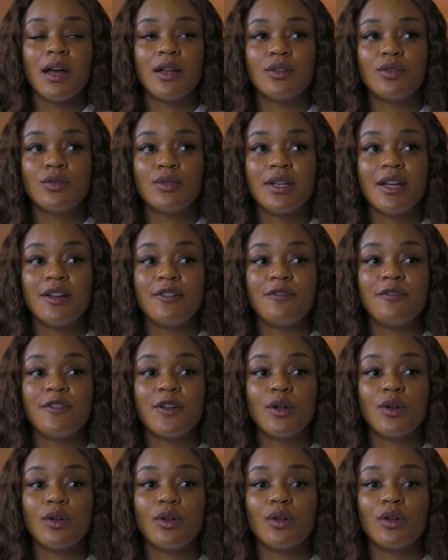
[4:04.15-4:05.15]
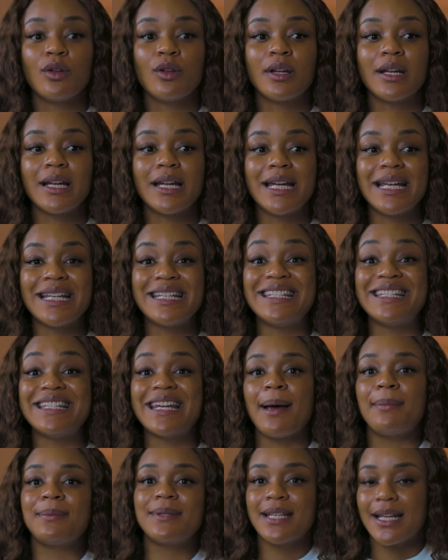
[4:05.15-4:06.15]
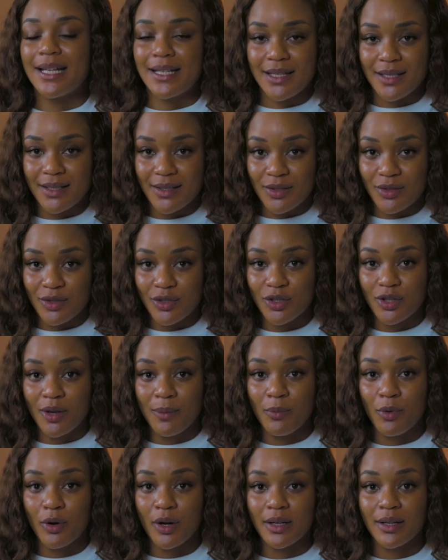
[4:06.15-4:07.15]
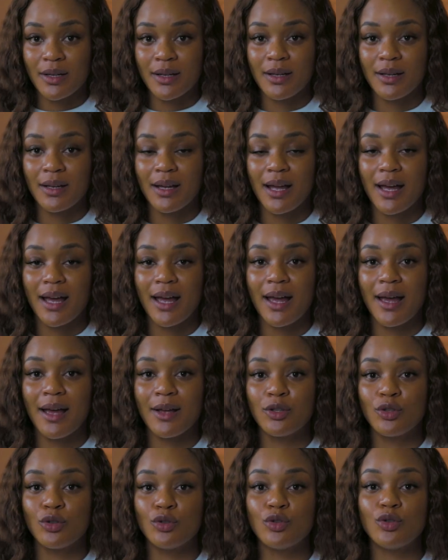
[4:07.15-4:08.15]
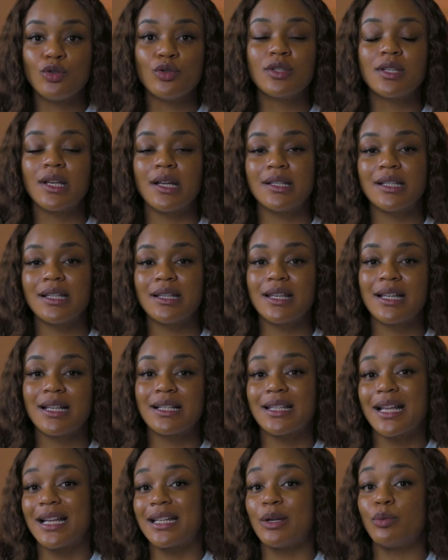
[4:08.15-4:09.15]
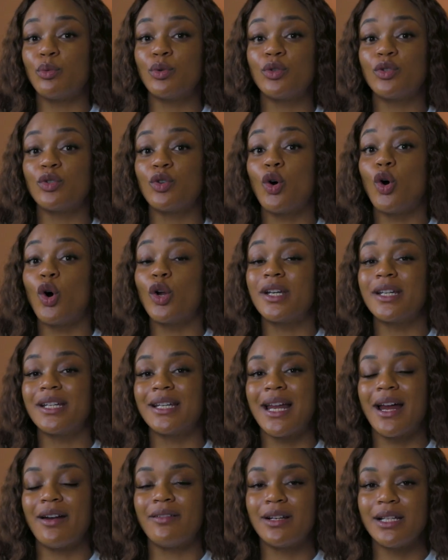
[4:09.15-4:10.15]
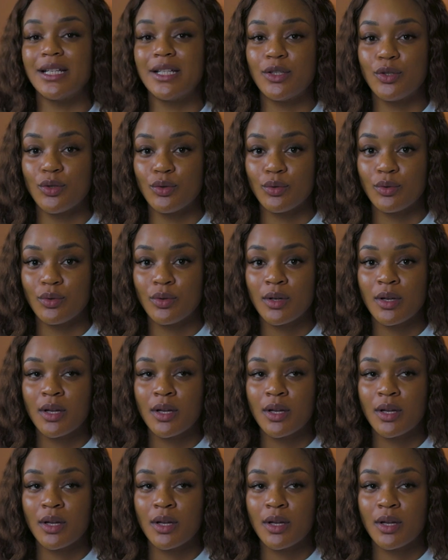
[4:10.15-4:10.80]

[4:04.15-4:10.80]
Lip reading: Do they feel indebted to someone to do certain things that they wouldn't ordinarily do?